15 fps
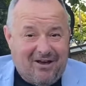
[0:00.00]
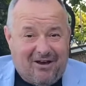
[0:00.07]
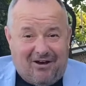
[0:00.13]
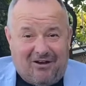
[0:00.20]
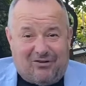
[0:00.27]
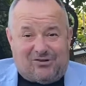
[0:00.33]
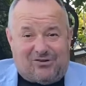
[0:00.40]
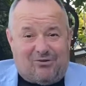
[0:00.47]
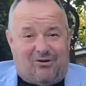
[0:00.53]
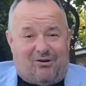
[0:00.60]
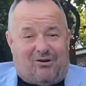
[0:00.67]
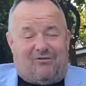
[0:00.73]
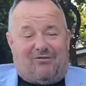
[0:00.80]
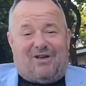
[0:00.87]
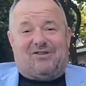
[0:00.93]
Also,
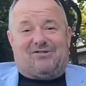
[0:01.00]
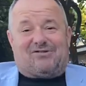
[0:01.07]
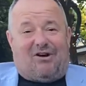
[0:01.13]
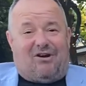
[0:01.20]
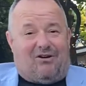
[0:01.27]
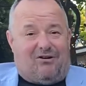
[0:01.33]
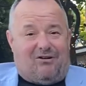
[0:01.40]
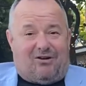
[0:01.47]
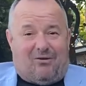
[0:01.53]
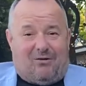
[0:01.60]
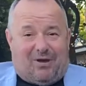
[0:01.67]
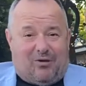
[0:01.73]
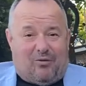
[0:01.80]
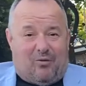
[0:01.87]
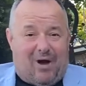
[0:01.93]
our events all
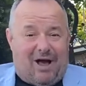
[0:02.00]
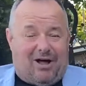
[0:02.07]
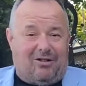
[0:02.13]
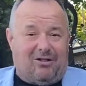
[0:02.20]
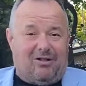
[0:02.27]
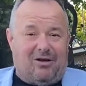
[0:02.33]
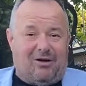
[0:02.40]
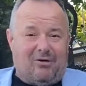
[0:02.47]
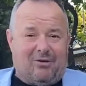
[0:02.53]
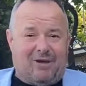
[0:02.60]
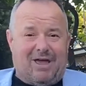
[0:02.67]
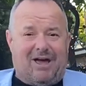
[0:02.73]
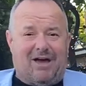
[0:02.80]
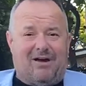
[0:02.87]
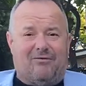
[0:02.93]
going well.
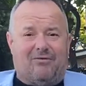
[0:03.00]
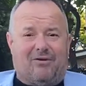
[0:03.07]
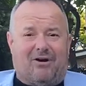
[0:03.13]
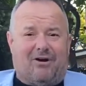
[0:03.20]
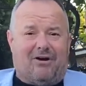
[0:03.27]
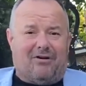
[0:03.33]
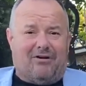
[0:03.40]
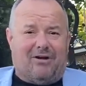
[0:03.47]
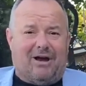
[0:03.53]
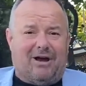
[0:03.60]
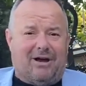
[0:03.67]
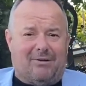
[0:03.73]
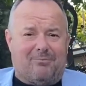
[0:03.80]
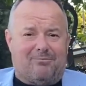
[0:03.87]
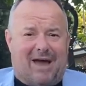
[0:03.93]
We have
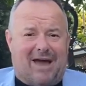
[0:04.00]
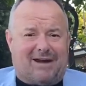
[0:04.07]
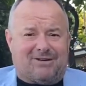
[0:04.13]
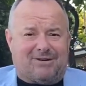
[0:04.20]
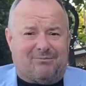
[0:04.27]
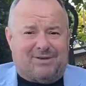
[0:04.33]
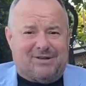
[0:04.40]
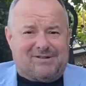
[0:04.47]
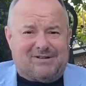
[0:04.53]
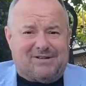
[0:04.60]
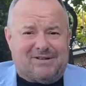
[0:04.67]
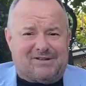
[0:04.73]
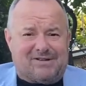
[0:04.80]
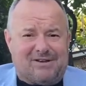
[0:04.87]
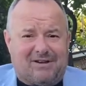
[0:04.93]
our Back to
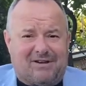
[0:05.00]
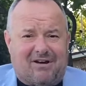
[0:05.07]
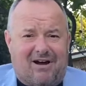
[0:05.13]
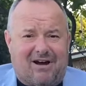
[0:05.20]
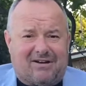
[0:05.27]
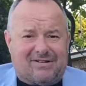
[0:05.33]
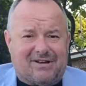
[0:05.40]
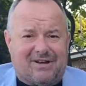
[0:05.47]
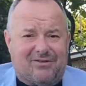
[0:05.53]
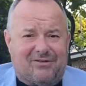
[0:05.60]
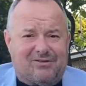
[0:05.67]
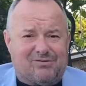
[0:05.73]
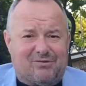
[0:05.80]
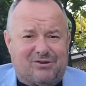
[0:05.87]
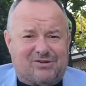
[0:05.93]
Business
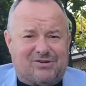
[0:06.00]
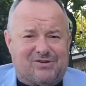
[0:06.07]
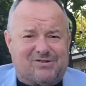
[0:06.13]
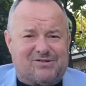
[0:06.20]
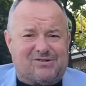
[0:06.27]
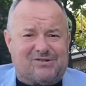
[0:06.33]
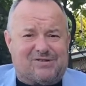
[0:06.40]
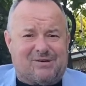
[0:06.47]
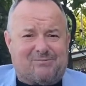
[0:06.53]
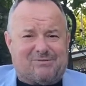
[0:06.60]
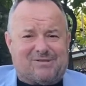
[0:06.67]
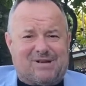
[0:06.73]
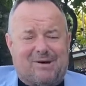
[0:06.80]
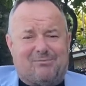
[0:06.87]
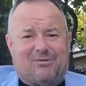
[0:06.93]
cocktails, which is
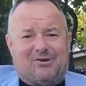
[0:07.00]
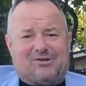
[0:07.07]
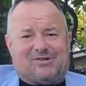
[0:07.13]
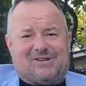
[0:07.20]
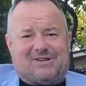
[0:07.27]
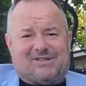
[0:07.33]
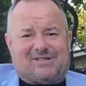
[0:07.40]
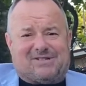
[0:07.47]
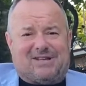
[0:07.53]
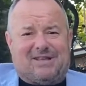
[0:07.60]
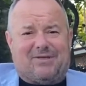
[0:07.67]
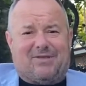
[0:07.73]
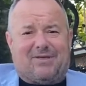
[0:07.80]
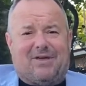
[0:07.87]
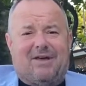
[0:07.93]
September
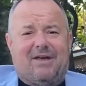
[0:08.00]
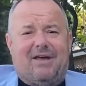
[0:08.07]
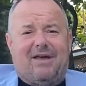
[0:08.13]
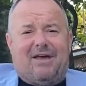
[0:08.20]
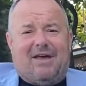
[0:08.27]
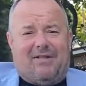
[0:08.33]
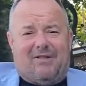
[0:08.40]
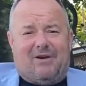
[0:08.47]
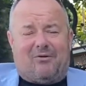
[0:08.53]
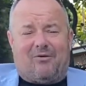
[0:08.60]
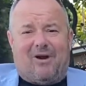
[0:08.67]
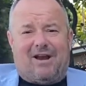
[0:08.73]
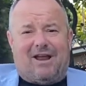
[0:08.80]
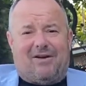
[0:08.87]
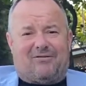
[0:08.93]
16th. And then
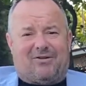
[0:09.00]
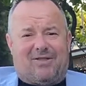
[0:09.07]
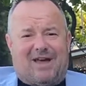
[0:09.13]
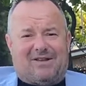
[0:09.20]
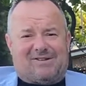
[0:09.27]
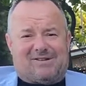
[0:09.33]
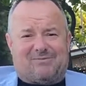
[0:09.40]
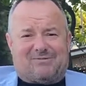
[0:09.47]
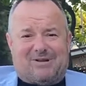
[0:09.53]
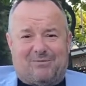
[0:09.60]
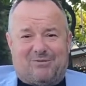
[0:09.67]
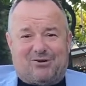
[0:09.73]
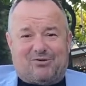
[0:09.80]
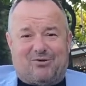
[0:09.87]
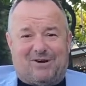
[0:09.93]
right after that,
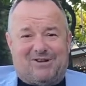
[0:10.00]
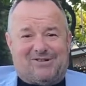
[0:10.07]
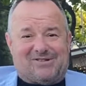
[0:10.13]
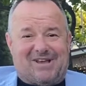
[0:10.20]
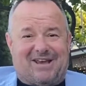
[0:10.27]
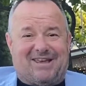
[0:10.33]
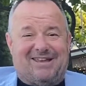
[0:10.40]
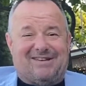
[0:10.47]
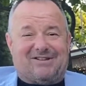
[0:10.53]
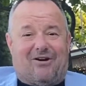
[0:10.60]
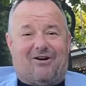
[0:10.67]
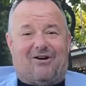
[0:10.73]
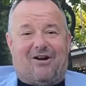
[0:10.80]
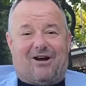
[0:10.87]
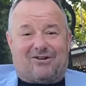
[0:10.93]
September 22nd,
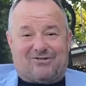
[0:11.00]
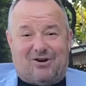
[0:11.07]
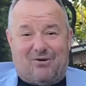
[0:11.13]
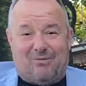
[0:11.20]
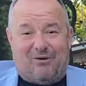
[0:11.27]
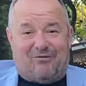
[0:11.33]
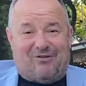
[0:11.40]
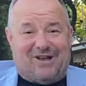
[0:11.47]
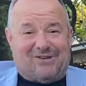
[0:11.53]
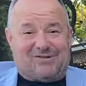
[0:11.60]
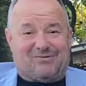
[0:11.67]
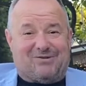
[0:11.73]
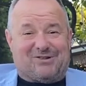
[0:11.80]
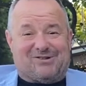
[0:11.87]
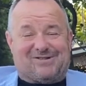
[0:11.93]
our OctoberFest,
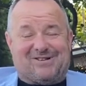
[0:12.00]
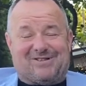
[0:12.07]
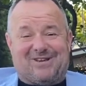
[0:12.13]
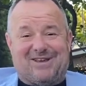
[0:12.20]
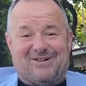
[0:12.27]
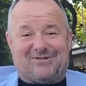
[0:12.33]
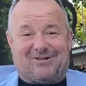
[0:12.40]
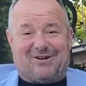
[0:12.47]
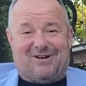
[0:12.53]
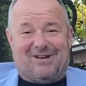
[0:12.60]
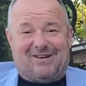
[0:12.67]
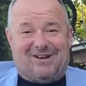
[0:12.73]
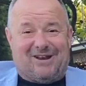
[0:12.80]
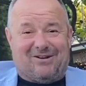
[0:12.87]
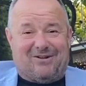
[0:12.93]
which is at the
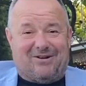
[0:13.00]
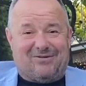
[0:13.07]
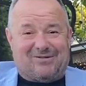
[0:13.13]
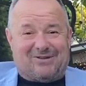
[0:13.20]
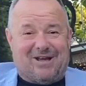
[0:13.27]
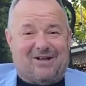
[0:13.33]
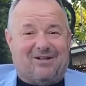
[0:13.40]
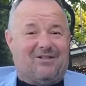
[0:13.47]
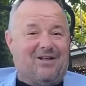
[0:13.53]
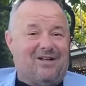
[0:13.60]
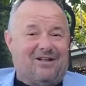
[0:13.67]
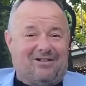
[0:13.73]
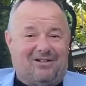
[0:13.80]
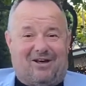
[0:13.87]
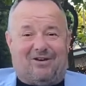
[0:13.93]
InterContinental Hotel.
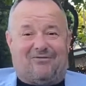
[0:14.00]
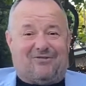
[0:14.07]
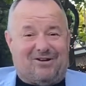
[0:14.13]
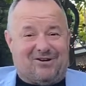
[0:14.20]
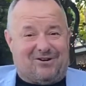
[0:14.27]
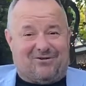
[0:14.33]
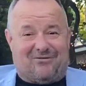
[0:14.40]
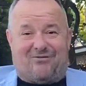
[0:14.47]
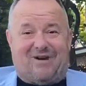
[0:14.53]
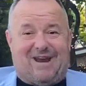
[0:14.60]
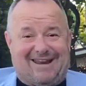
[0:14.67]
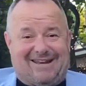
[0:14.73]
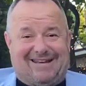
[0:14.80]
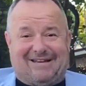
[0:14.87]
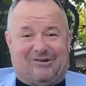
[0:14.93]
A lot of fun,
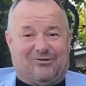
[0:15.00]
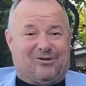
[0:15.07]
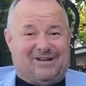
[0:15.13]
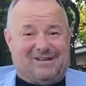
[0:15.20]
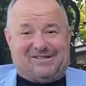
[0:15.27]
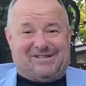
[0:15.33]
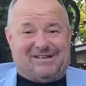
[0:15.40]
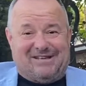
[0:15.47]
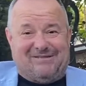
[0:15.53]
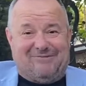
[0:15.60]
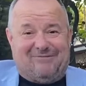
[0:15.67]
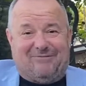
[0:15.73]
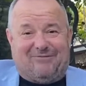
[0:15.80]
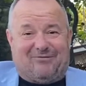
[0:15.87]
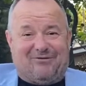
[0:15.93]
great, greasy
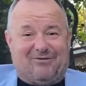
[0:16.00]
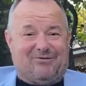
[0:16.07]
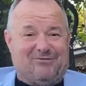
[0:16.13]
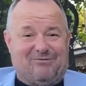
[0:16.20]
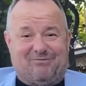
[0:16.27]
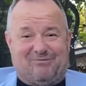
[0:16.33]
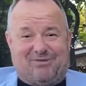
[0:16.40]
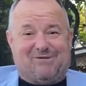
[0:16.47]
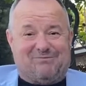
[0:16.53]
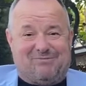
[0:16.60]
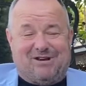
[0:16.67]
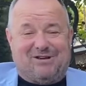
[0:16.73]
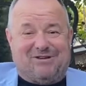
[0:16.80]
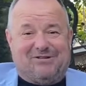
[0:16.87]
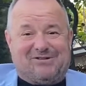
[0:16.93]
food, big
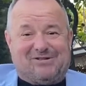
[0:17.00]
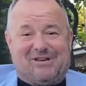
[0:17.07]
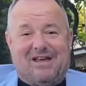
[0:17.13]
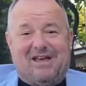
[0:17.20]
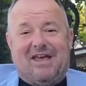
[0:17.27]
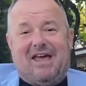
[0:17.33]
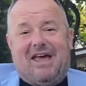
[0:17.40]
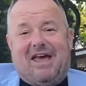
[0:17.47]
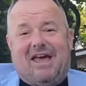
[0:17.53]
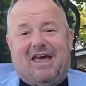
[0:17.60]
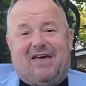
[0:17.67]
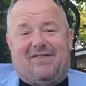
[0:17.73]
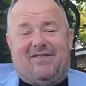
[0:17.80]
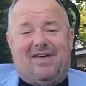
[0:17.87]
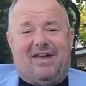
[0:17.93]
beers.
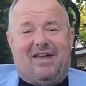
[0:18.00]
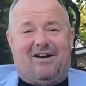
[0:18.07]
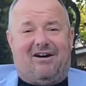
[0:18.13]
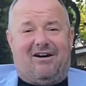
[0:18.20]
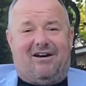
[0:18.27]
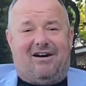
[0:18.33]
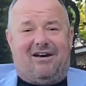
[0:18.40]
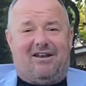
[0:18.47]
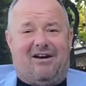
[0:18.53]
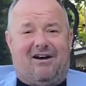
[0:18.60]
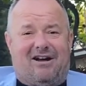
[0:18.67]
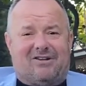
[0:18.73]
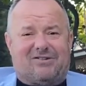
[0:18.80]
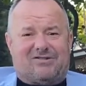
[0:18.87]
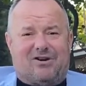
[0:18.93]
And then on
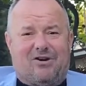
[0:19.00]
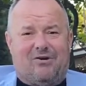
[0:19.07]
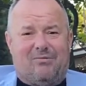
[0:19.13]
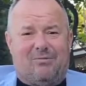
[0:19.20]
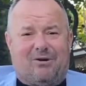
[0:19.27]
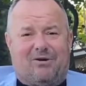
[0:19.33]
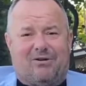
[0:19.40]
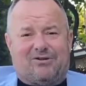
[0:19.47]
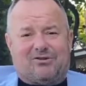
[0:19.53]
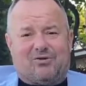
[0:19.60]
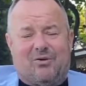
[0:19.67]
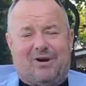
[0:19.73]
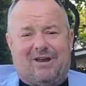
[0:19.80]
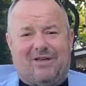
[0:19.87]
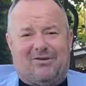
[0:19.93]
October
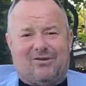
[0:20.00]
20th and